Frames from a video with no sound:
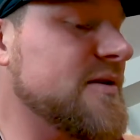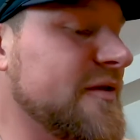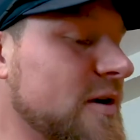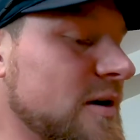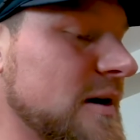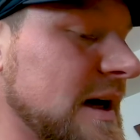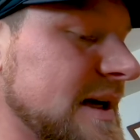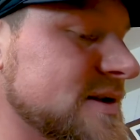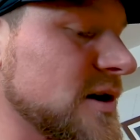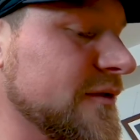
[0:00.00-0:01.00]
for
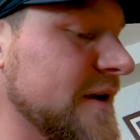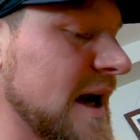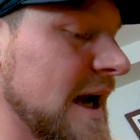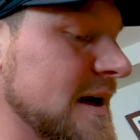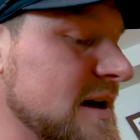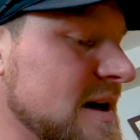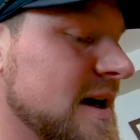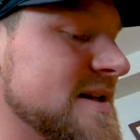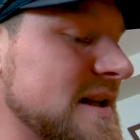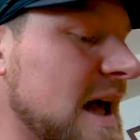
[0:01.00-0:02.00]
Surf and I,
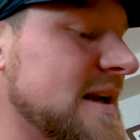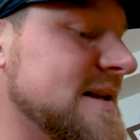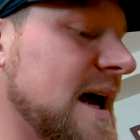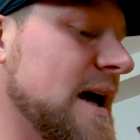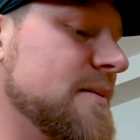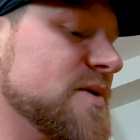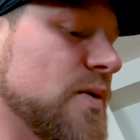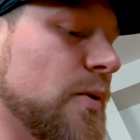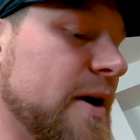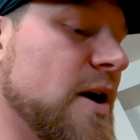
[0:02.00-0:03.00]
because a lot of times
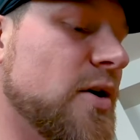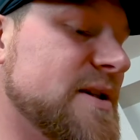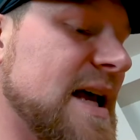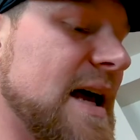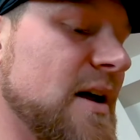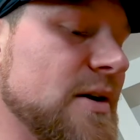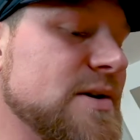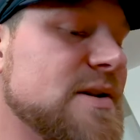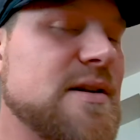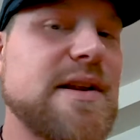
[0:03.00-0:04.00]
when we're in
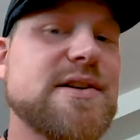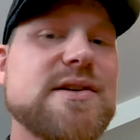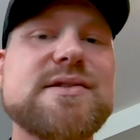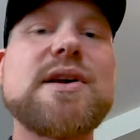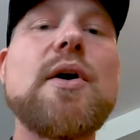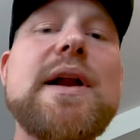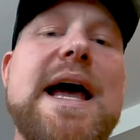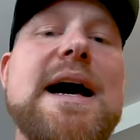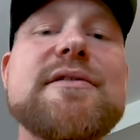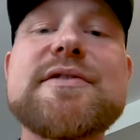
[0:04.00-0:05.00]
hotels, they just don't
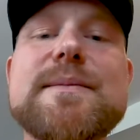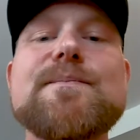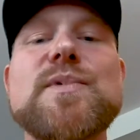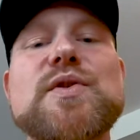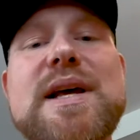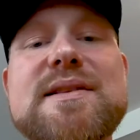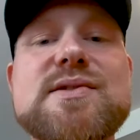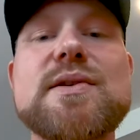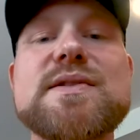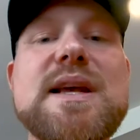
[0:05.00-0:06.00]
have
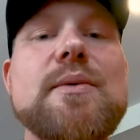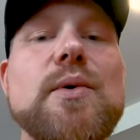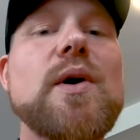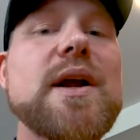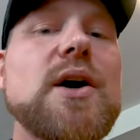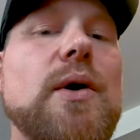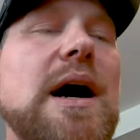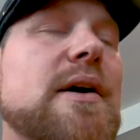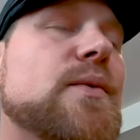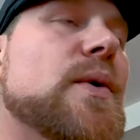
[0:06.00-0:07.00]
utensils, and we want to go
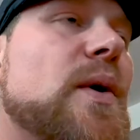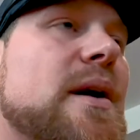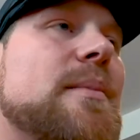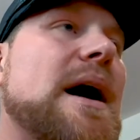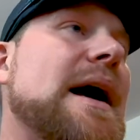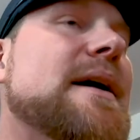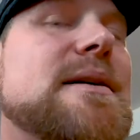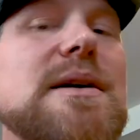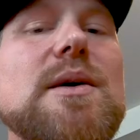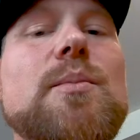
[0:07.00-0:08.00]
out and we want to buy
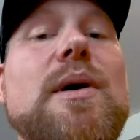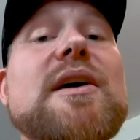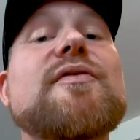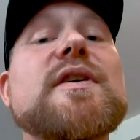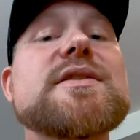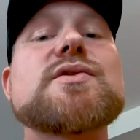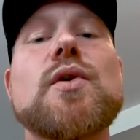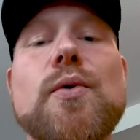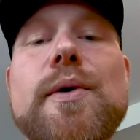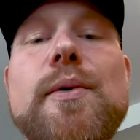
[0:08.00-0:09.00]
breakfast,
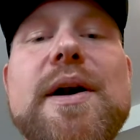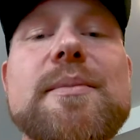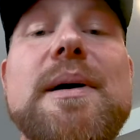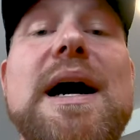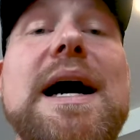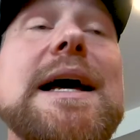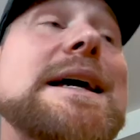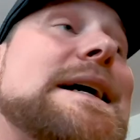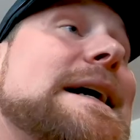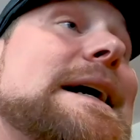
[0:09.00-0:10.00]
or we want to
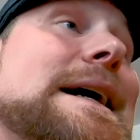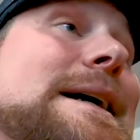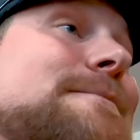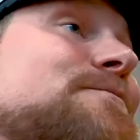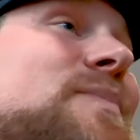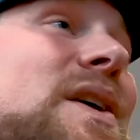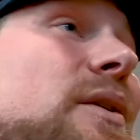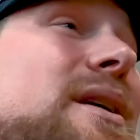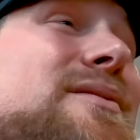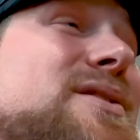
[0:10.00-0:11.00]
buy
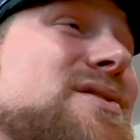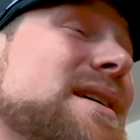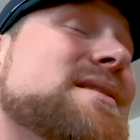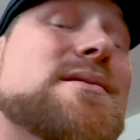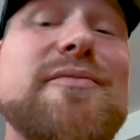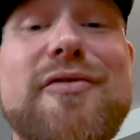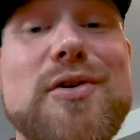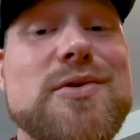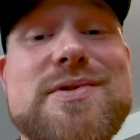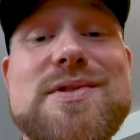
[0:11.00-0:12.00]
even just like some
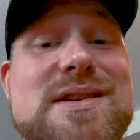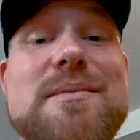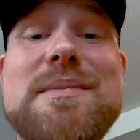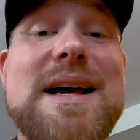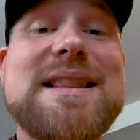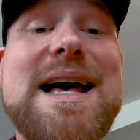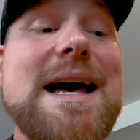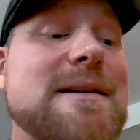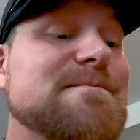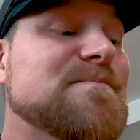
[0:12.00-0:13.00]
fruits or something like
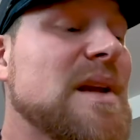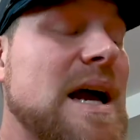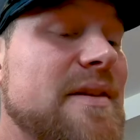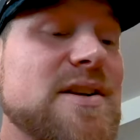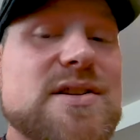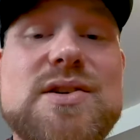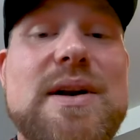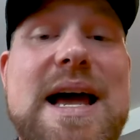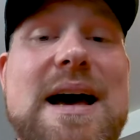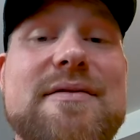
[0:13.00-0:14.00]
that, and they just
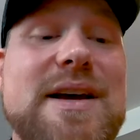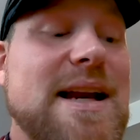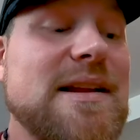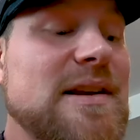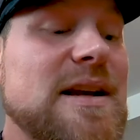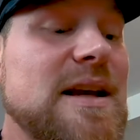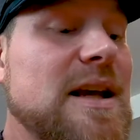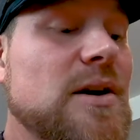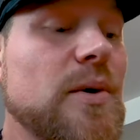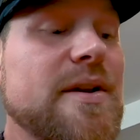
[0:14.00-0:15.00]
don't have anything to
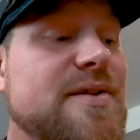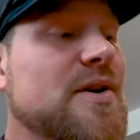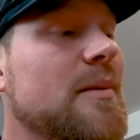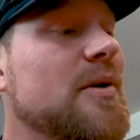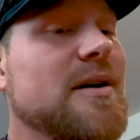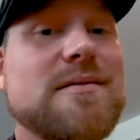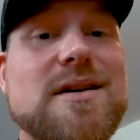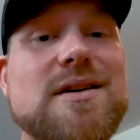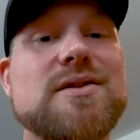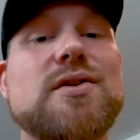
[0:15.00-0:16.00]
eat it with. So I bring
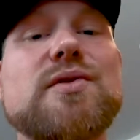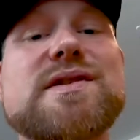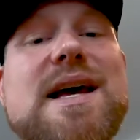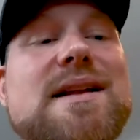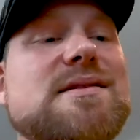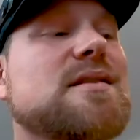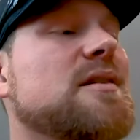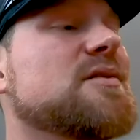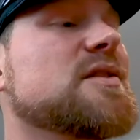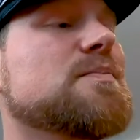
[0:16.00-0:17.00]
2 sets,
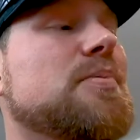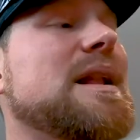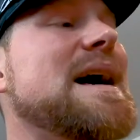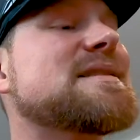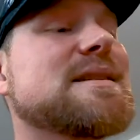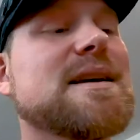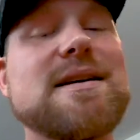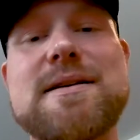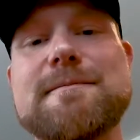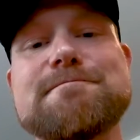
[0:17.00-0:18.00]
just
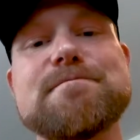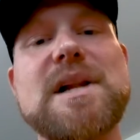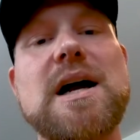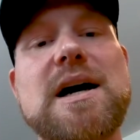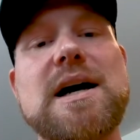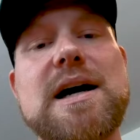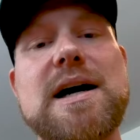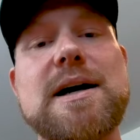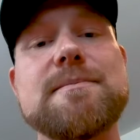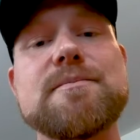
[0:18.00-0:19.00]
plastic
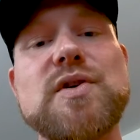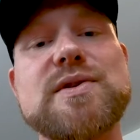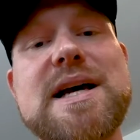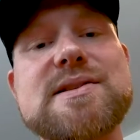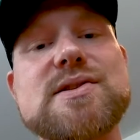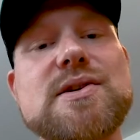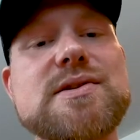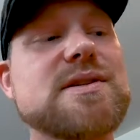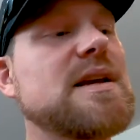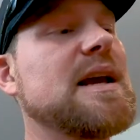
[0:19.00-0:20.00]

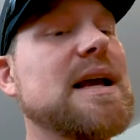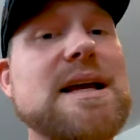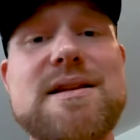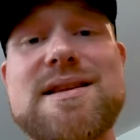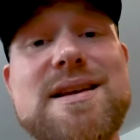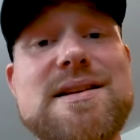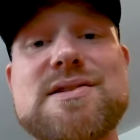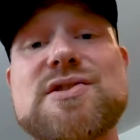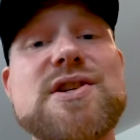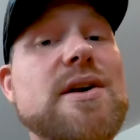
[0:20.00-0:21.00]
utensils, and
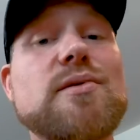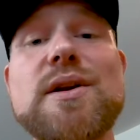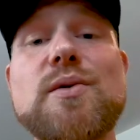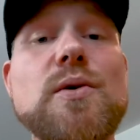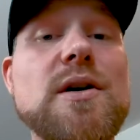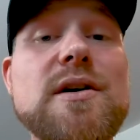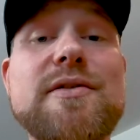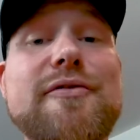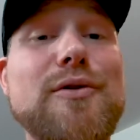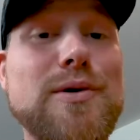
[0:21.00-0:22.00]
these generally work
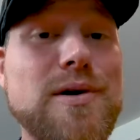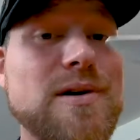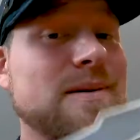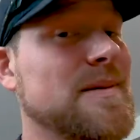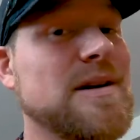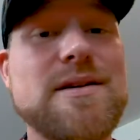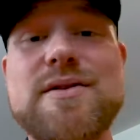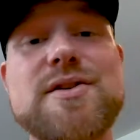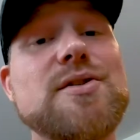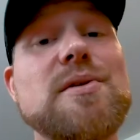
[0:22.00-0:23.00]
for
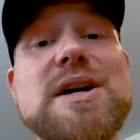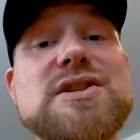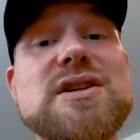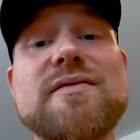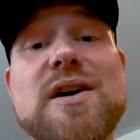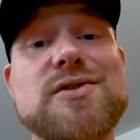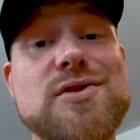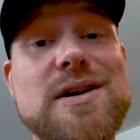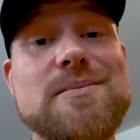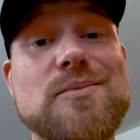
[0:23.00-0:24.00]
the duration of our
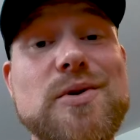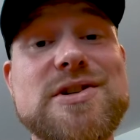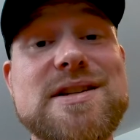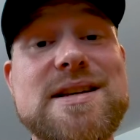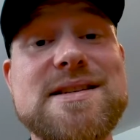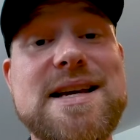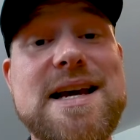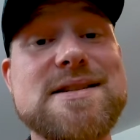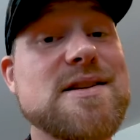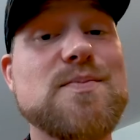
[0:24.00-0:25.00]
trip, which in this
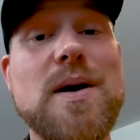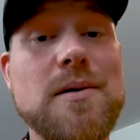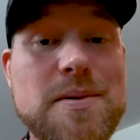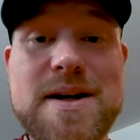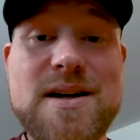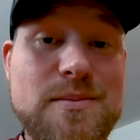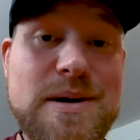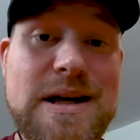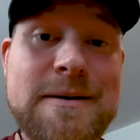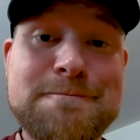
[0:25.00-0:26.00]
case is probably going to
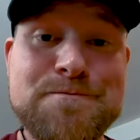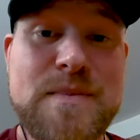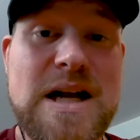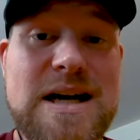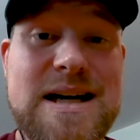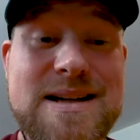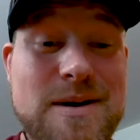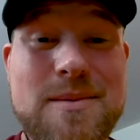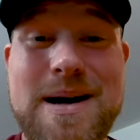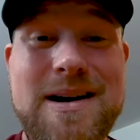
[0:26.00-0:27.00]
be
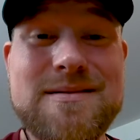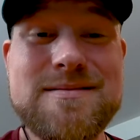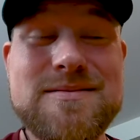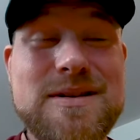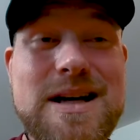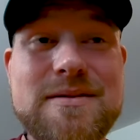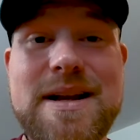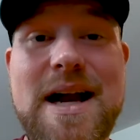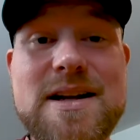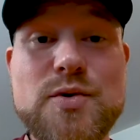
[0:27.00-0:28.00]
about
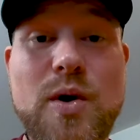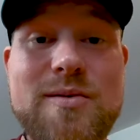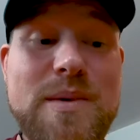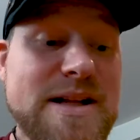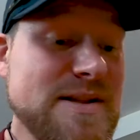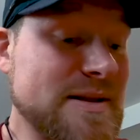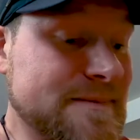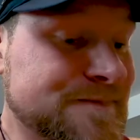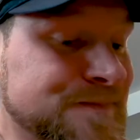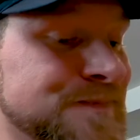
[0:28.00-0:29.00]
9 to 12 months.